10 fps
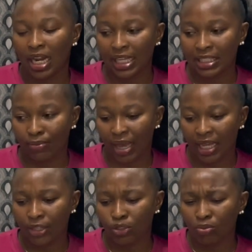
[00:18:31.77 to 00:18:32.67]
analyze my
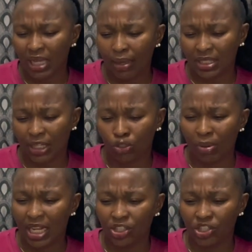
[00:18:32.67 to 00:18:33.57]
head that sometimes there's
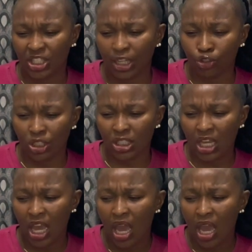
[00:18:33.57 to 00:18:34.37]
some energies that just